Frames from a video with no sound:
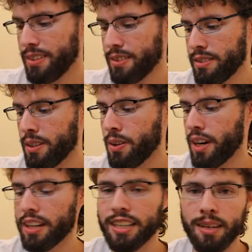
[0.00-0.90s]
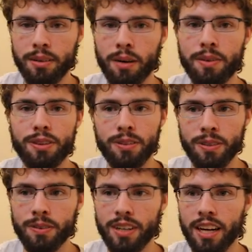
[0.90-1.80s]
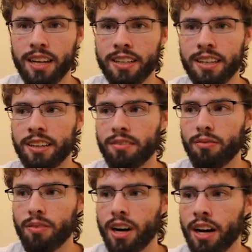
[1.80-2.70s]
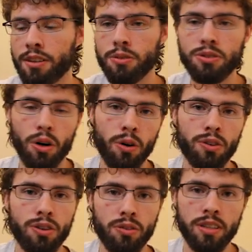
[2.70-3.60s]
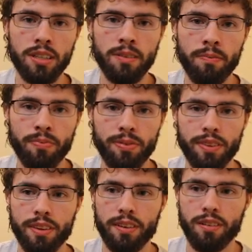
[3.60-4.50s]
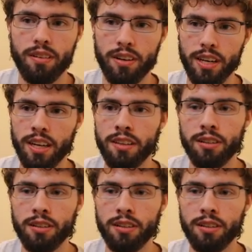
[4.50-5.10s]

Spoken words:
So I get him coming through, and I used all three in